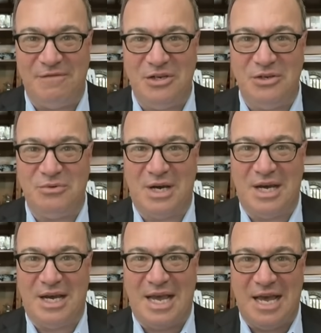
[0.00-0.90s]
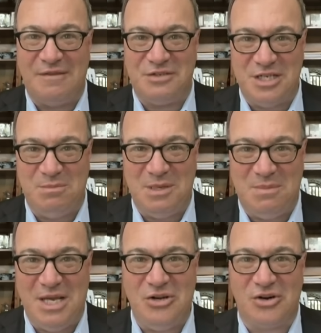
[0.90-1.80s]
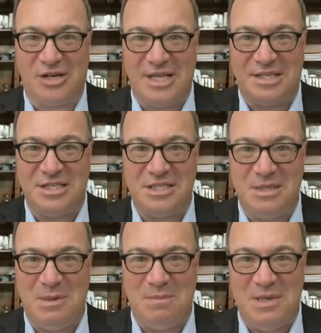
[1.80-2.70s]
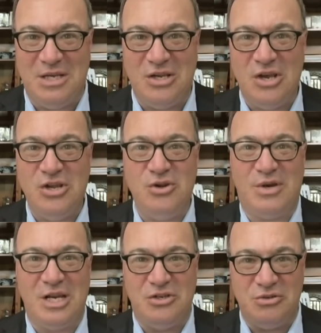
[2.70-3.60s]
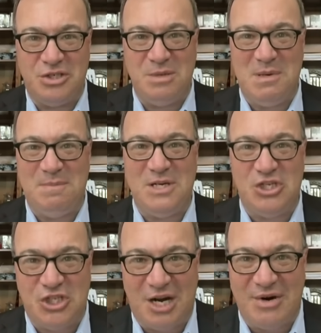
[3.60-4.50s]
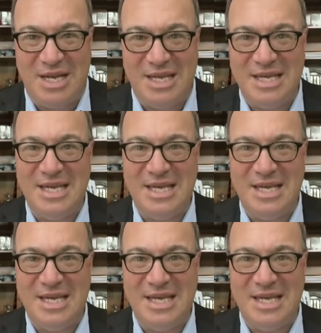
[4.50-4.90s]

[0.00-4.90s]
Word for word: if you have CPP and you're collecting CPP, you can do CPP sharing